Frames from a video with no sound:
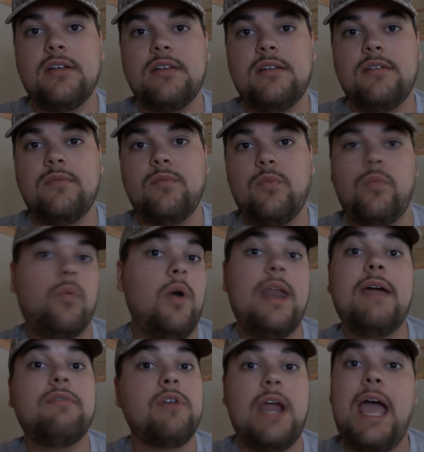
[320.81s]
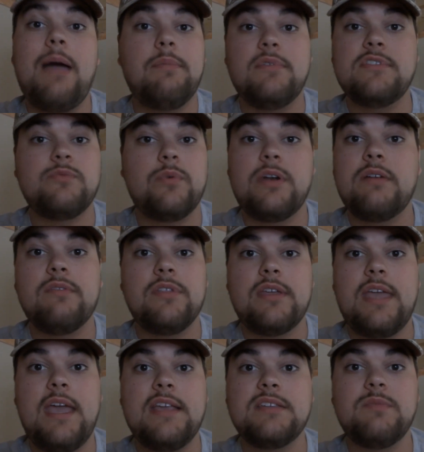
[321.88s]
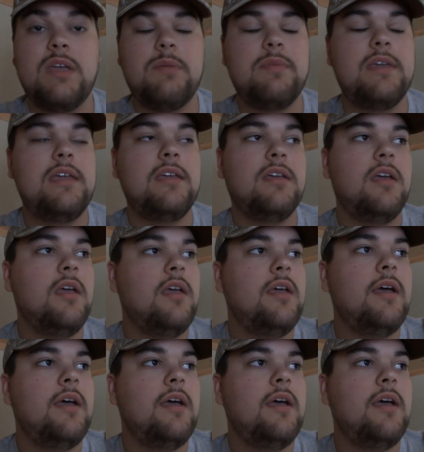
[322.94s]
and whatever happens, whatever the case may be,